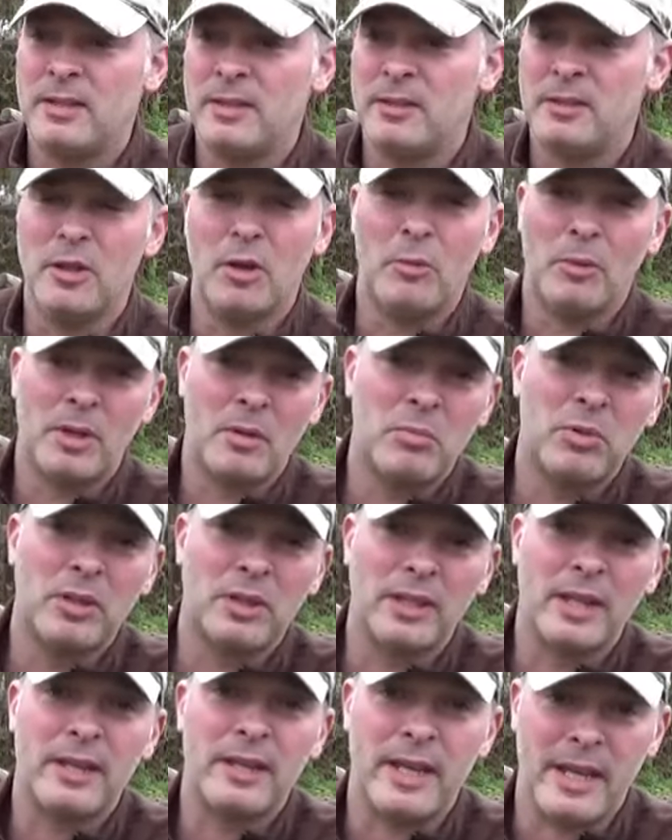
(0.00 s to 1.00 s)
you don't want to put a
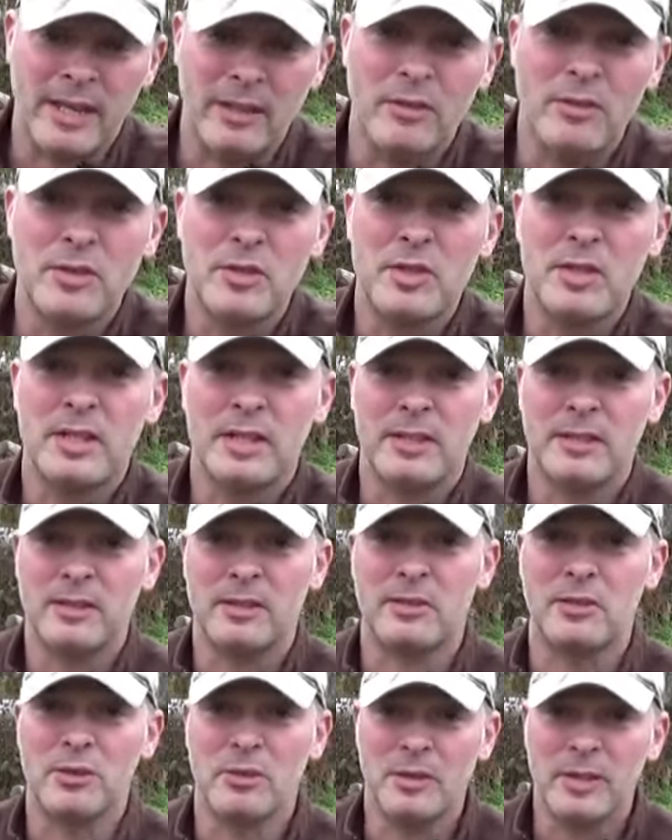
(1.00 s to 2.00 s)
lot of energy
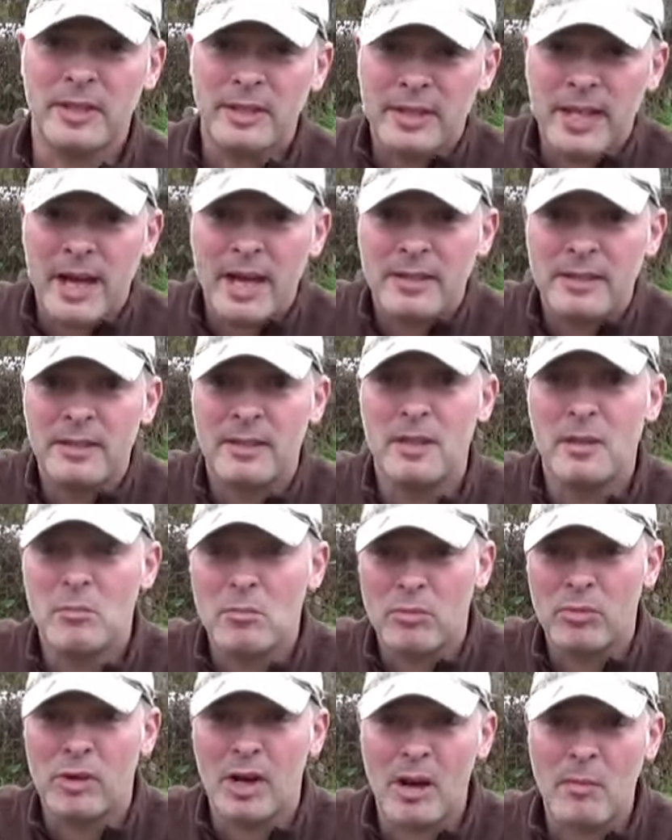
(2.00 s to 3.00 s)
into turning that
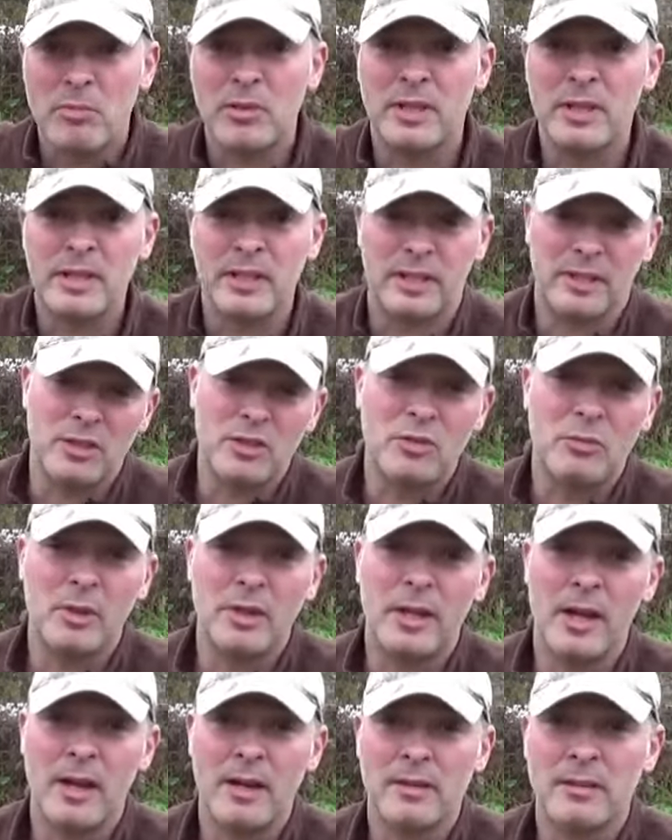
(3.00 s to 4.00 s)
property into a
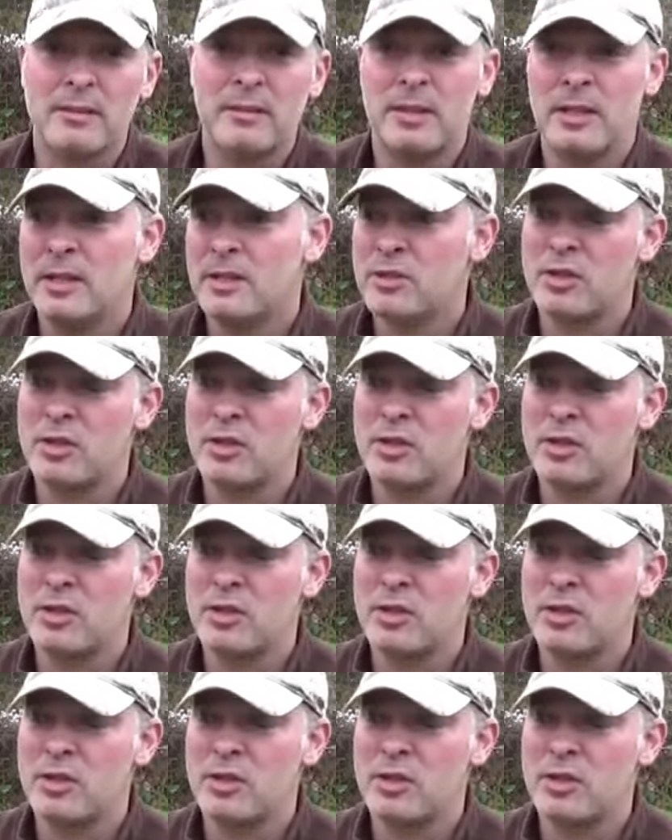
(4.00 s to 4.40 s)
garden,